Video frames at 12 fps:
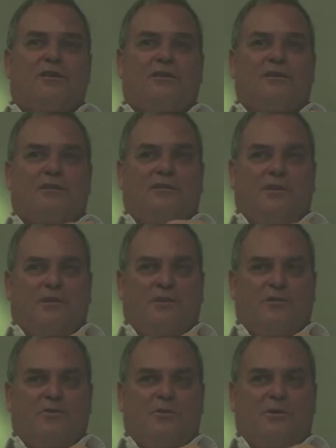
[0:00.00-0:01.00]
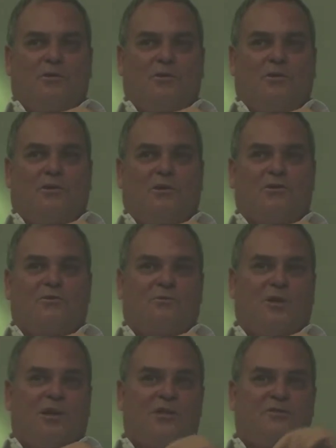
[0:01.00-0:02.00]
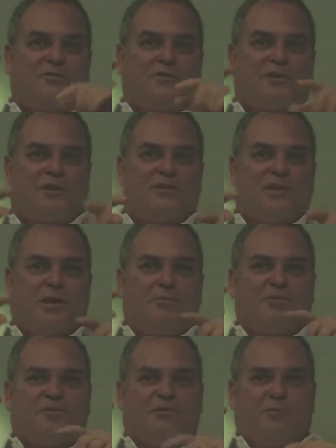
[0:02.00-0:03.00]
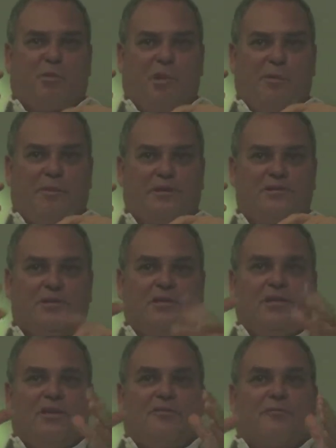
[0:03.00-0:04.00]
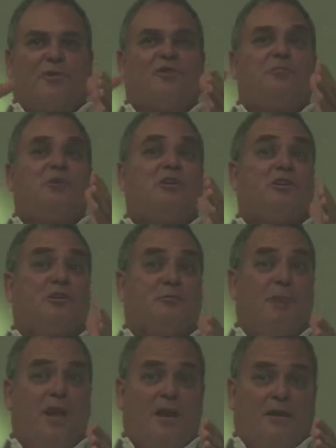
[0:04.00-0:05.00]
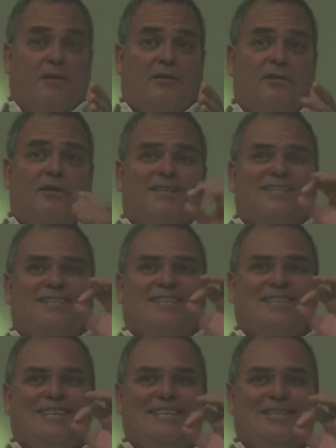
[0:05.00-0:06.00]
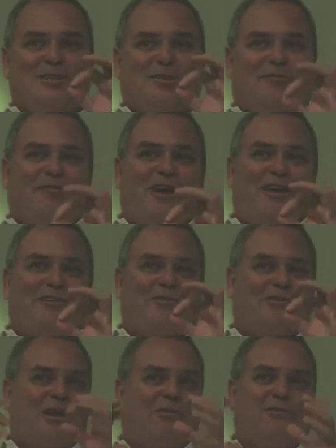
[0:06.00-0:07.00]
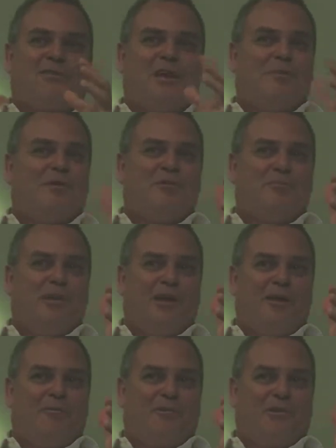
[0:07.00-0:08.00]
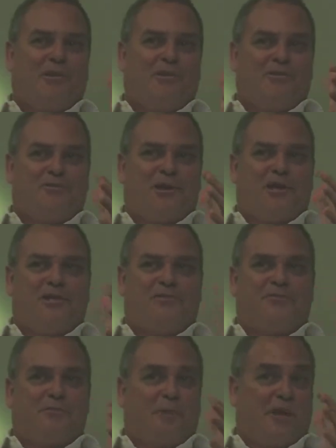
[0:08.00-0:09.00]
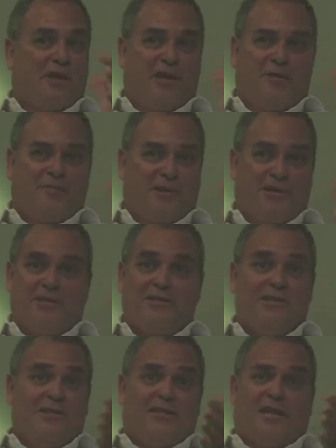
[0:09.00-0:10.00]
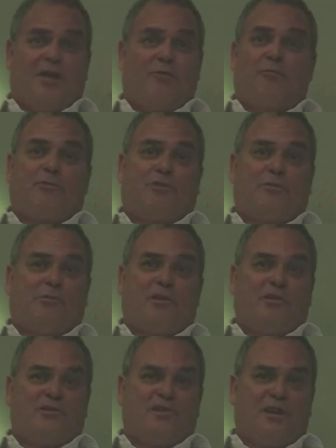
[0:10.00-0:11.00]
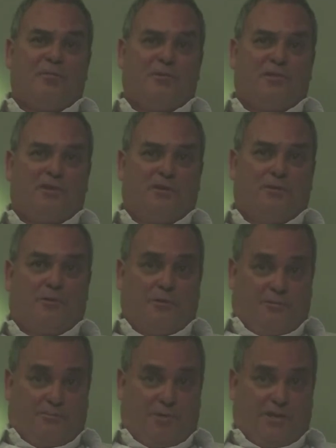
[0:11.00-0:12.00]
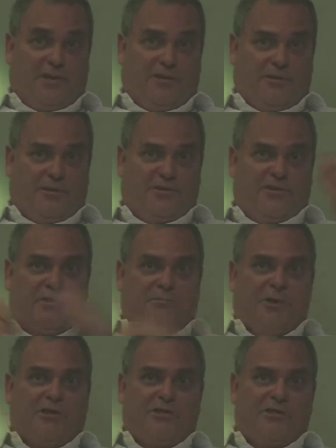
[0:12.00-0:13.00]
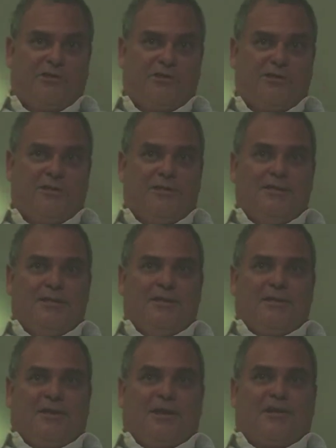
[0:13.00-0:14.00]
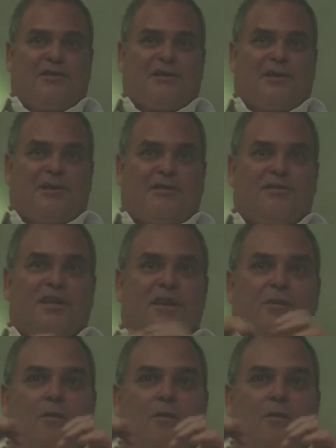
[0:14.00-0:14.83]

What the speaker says: the historical close rates for these types of appointments for each particular month. Seasonal factors always come into play with close rates for many companies, and could be the same with your particular situation. Net sales. Now,